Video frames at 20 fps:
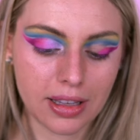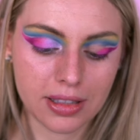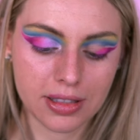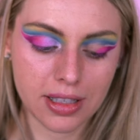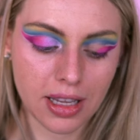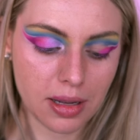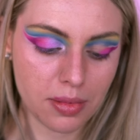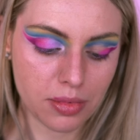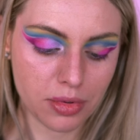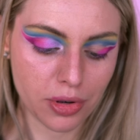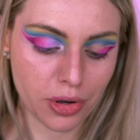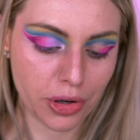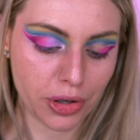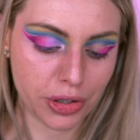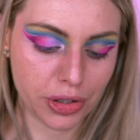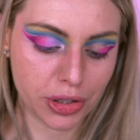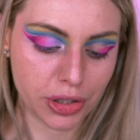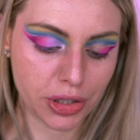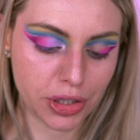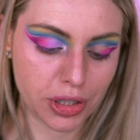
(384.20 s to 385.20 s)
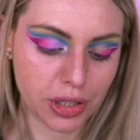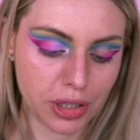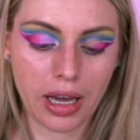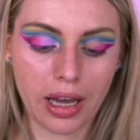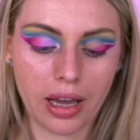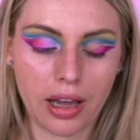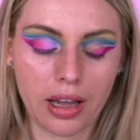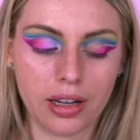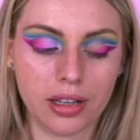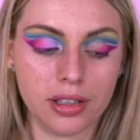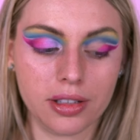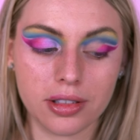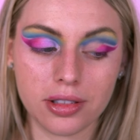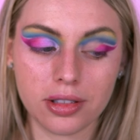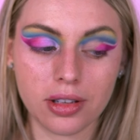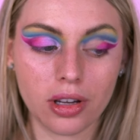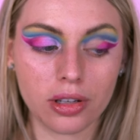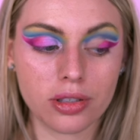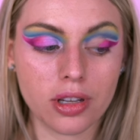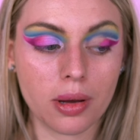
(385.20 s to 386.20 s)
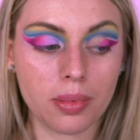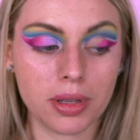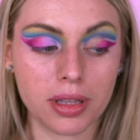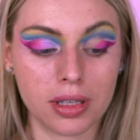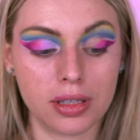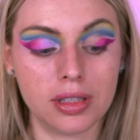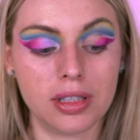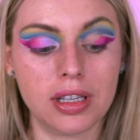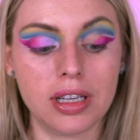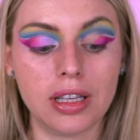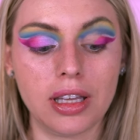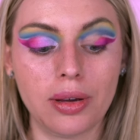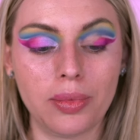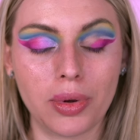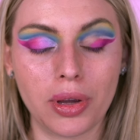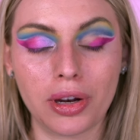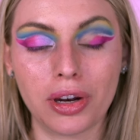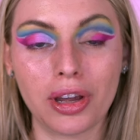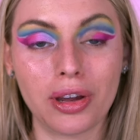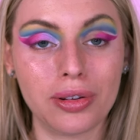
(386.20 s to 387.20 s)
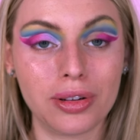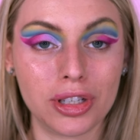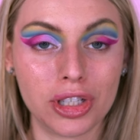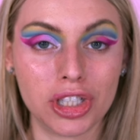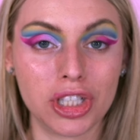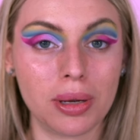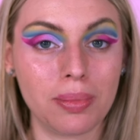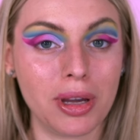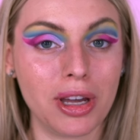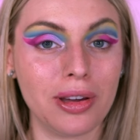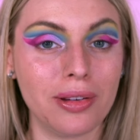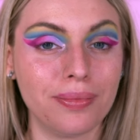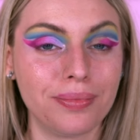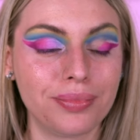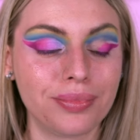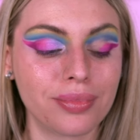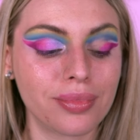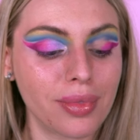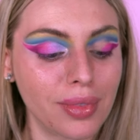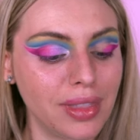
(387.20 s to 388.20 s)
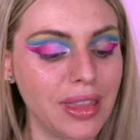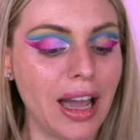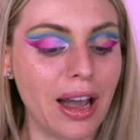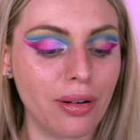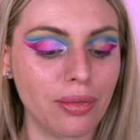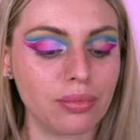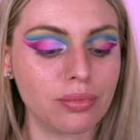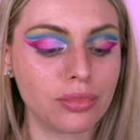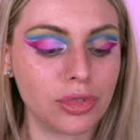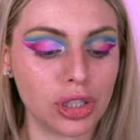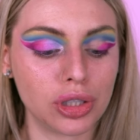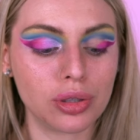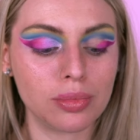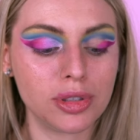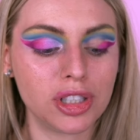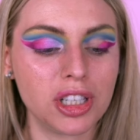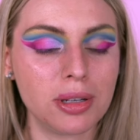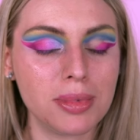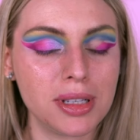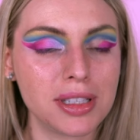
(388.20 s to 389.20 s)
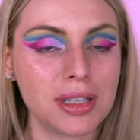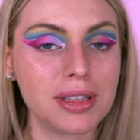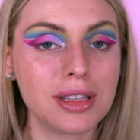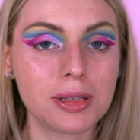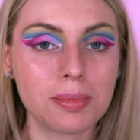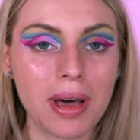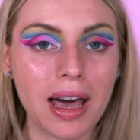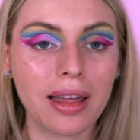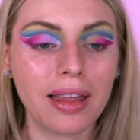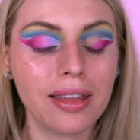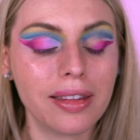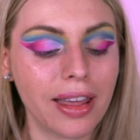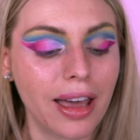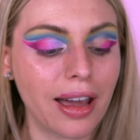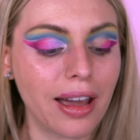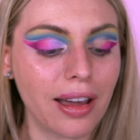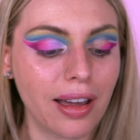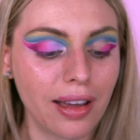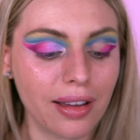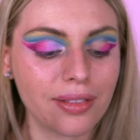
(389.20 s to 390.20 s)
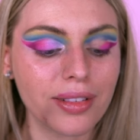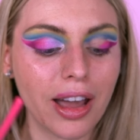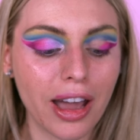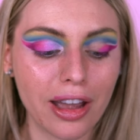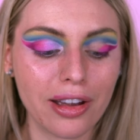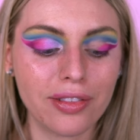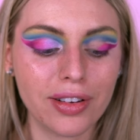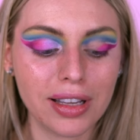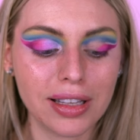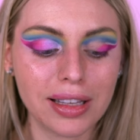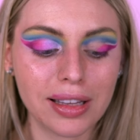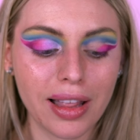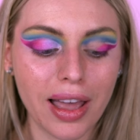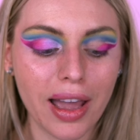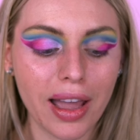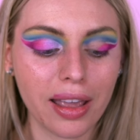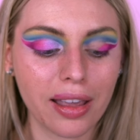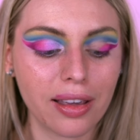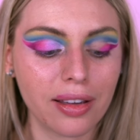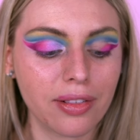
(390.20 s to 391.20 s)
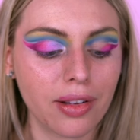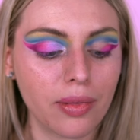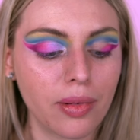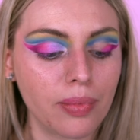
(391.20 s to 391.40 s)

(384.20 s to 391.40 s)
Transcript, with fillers: same brush, and on top of the concealer we're going to go in the shimmer. Now, there's some shimmers in this palette that I really like.